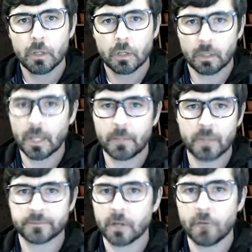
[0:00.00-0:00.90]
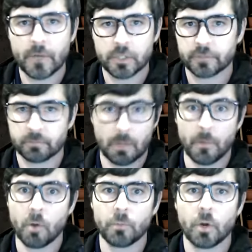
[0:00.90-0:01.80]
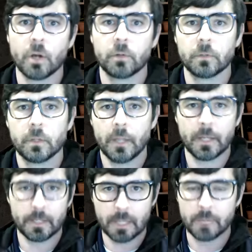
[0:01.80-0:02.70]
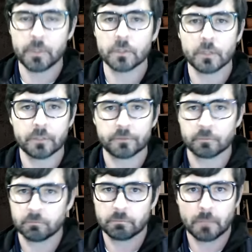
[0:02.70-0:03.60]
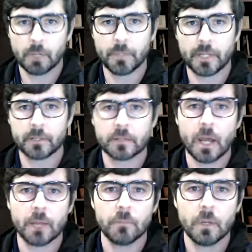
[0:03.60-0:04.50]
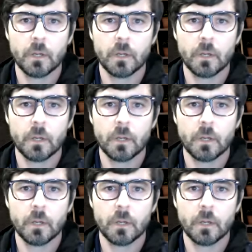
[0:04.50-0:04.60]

But like myself, I'm homegrown and I came into this a bit at a time.